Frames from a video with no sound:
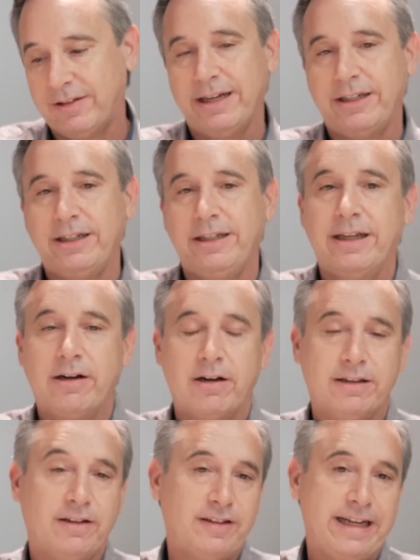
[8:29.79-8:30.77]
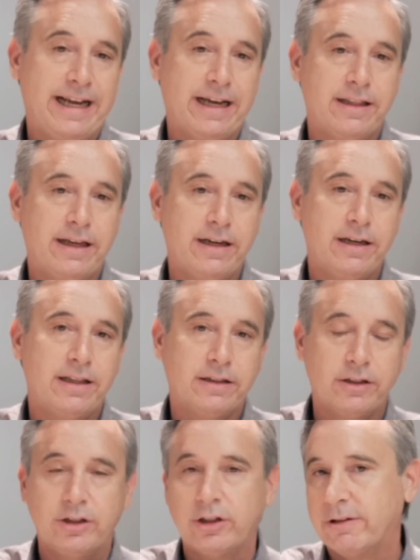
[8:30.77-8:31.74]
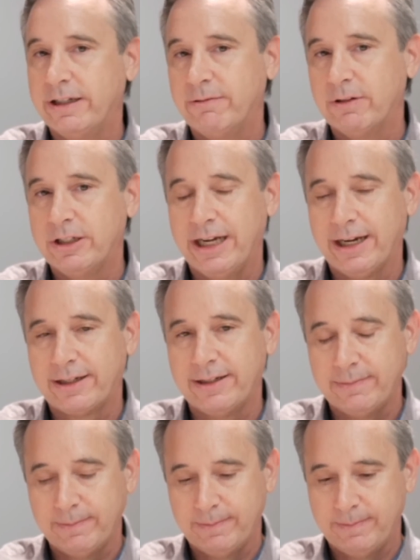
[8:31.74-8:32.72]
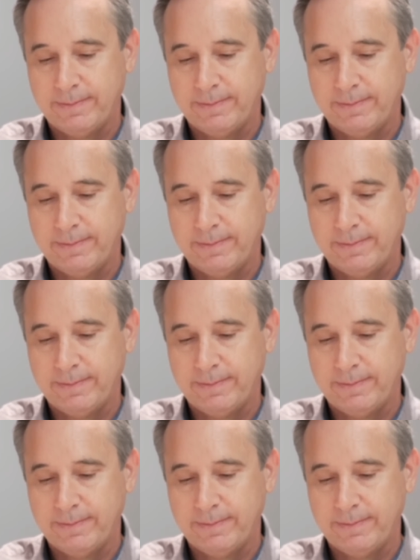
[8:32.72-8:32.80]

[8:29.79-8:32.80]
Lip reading: that she did on the stand that the jury rejected.